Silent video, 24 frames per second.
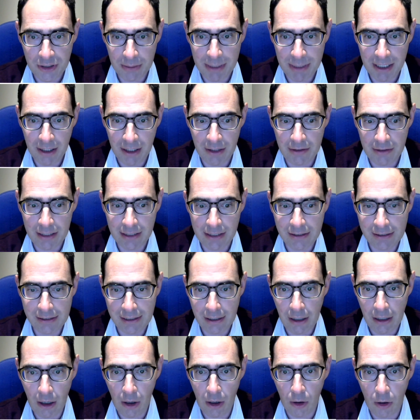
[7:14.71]
I mean, I think
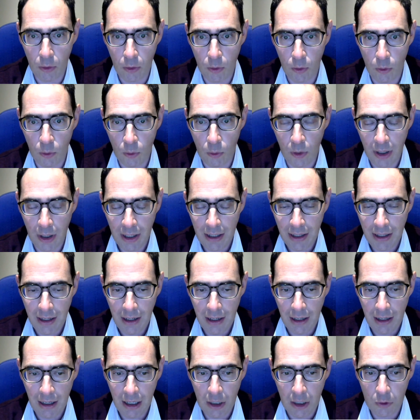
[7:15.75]
the whole
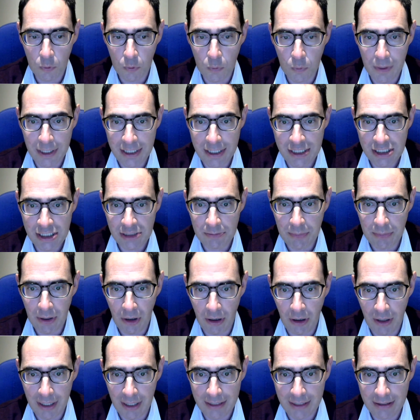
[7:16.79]
reason
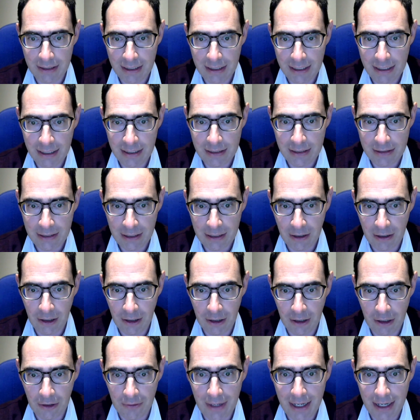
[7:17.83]
behind the
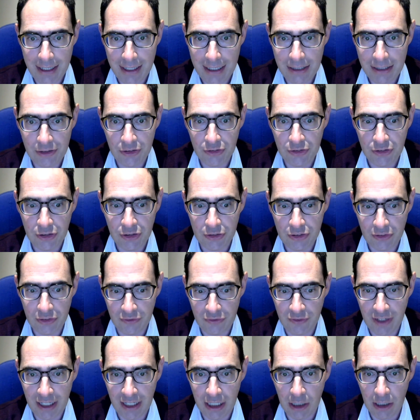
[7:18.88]
IRA is to
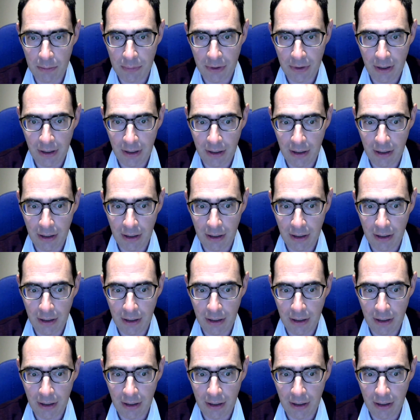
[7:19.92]
develop,